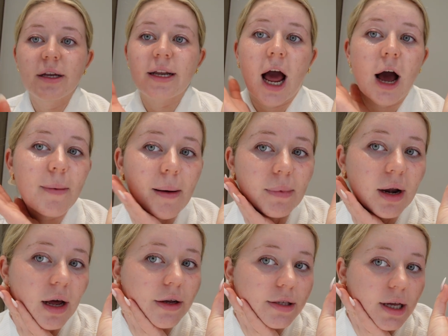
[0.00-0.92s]
Now I'm up
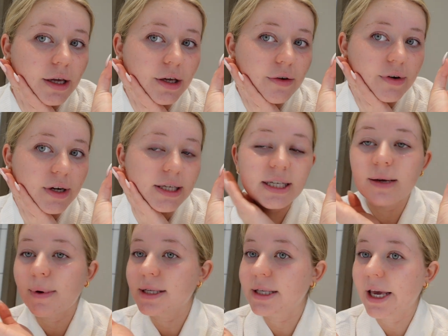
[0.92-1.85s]
close, like you can really see
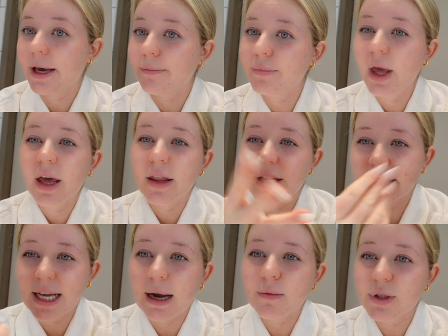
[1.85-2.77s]
my skin. This
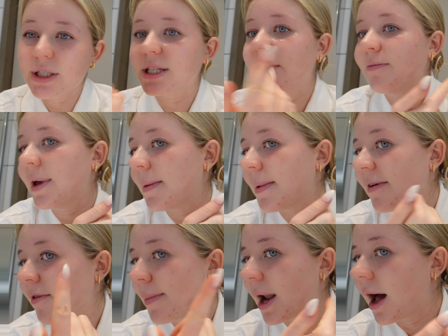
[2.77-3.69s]
camera does give me a
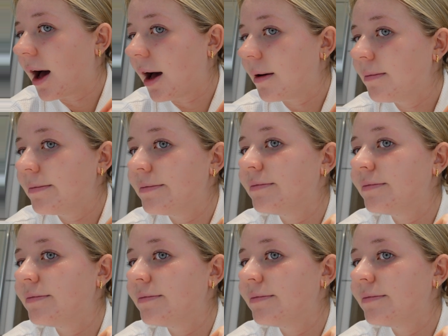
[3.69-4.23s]
bit of a blur,